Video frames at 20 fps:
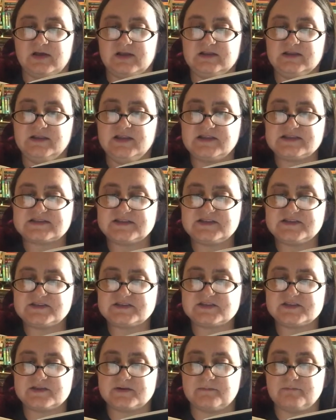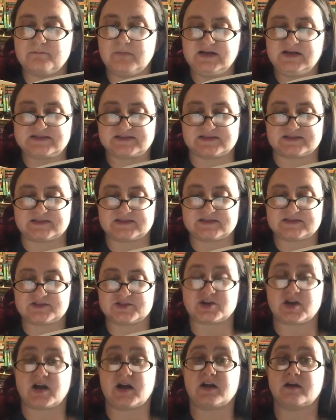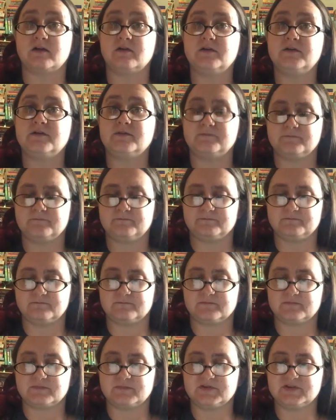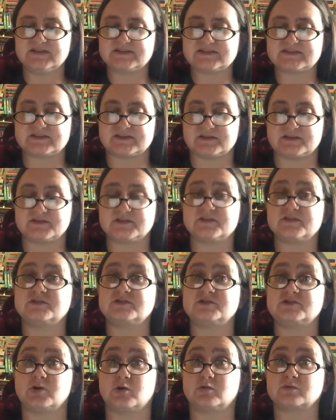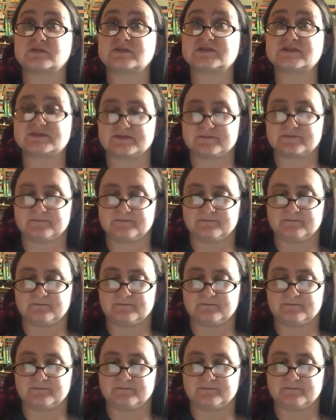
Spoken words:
Listen to the mustn'ts, child. Listen to the don'ts.